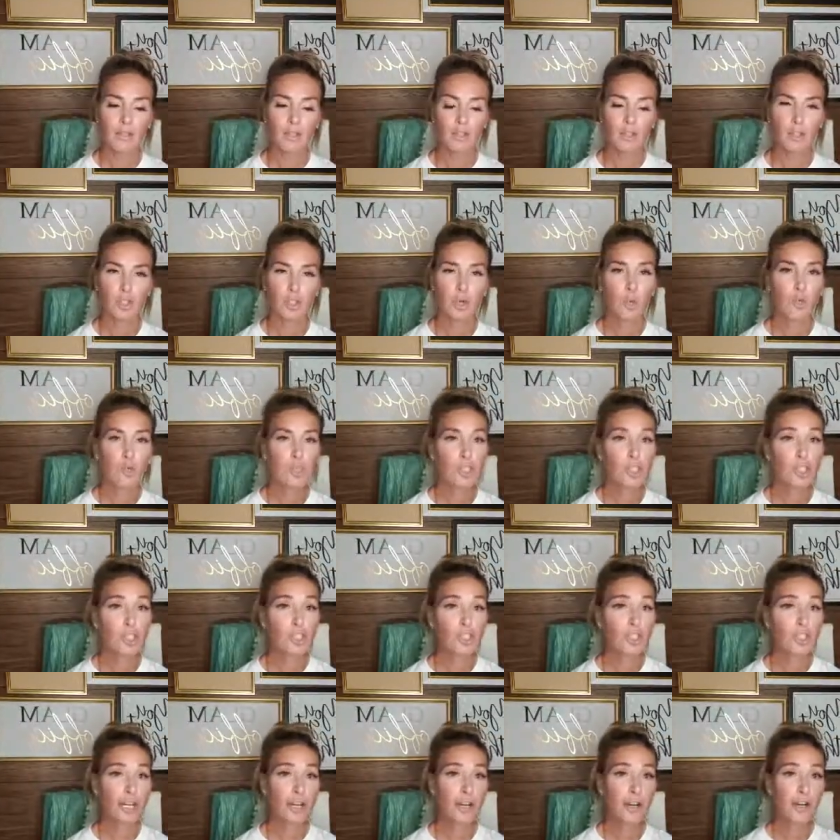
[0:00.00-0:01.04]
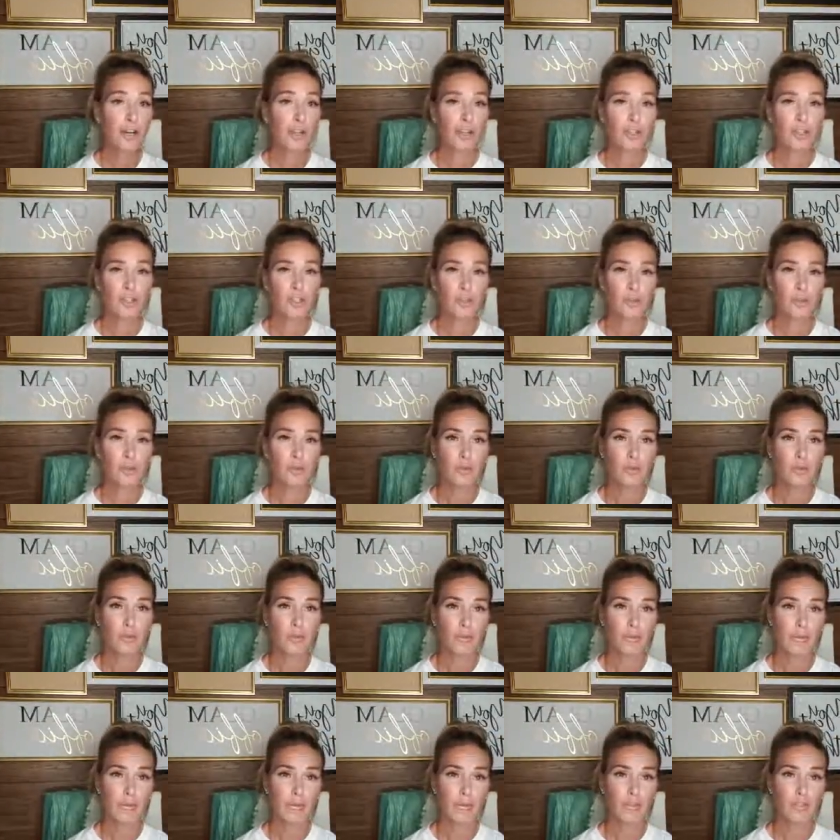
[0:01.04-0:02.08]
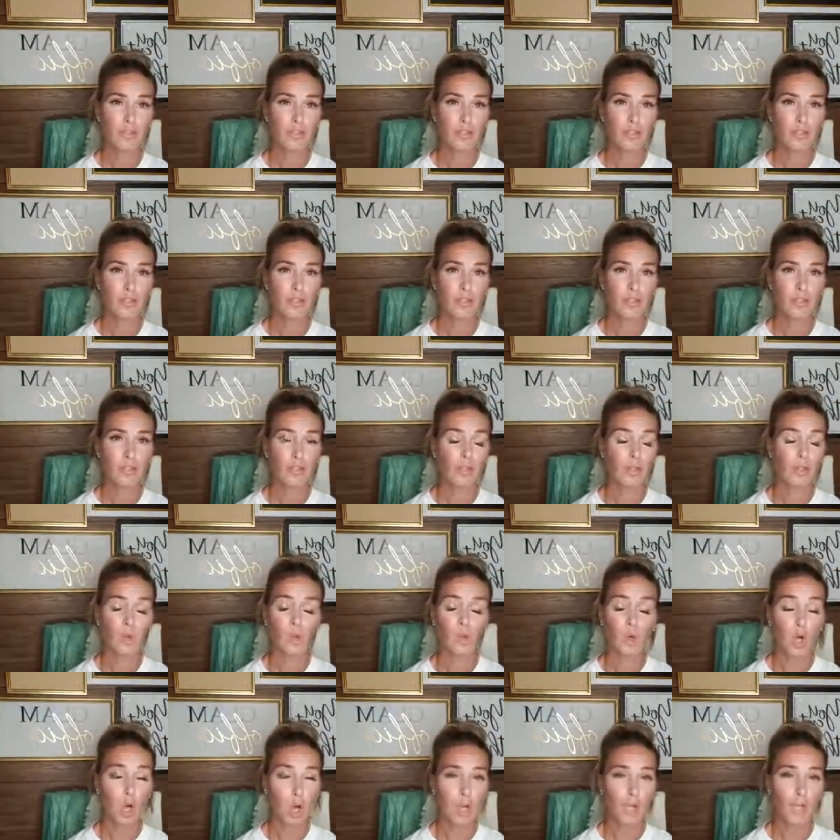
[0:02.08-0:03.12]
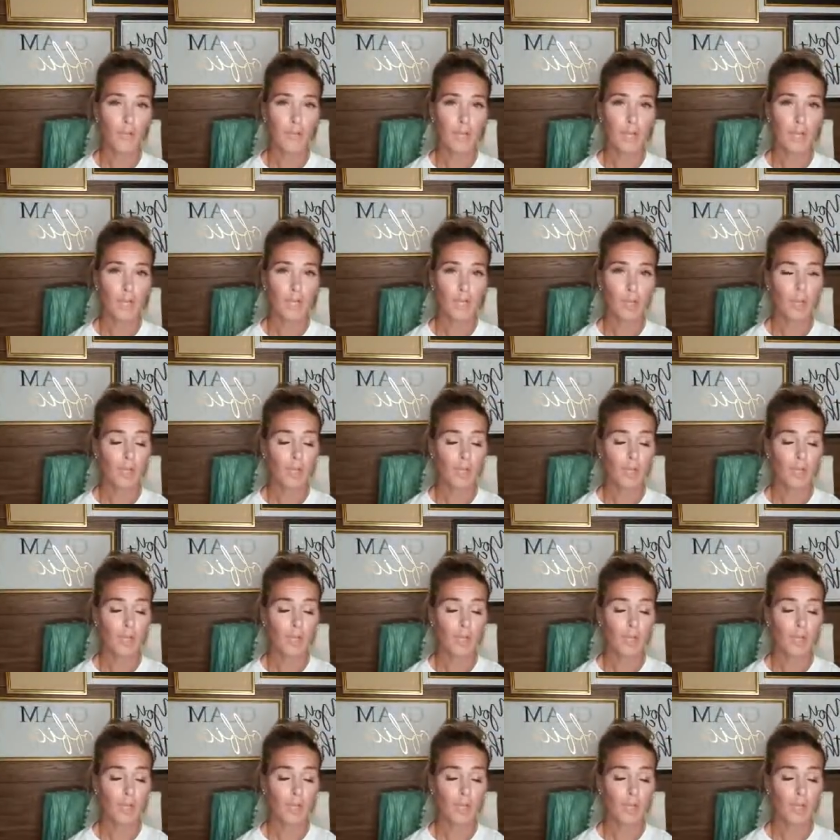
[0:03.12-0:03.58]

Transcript: don't just share it to your page or your wall, okay?